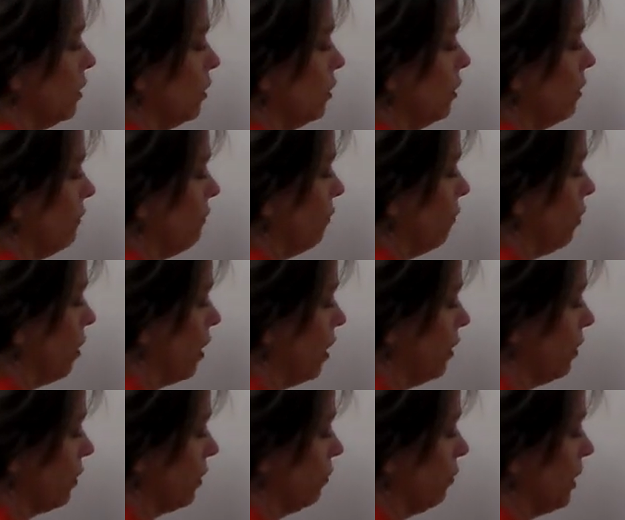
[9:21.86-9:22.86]
to the
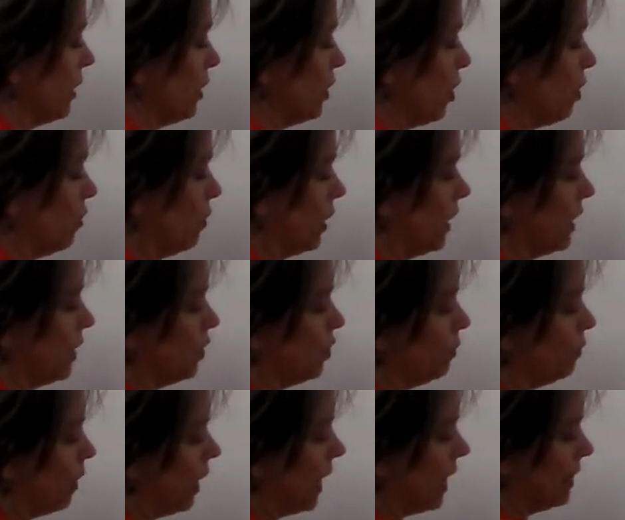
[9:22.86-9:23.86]
fourth. We don't need
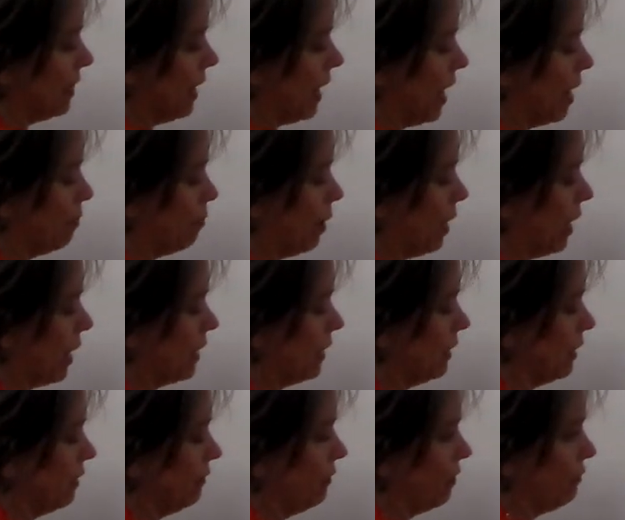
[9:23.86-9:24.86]
to write that
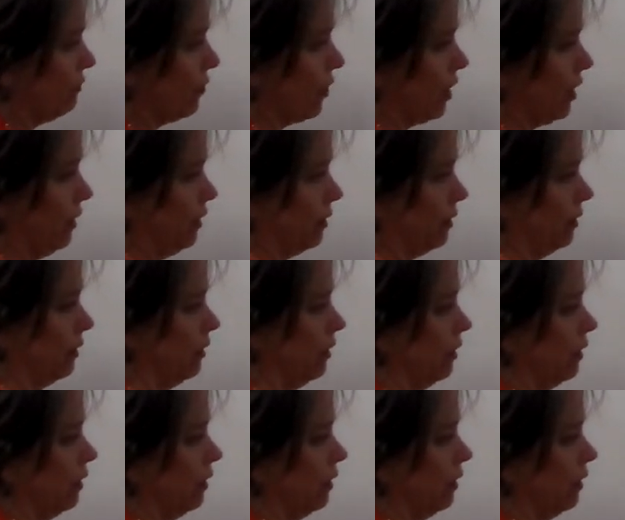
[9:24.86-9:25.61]
positive in front.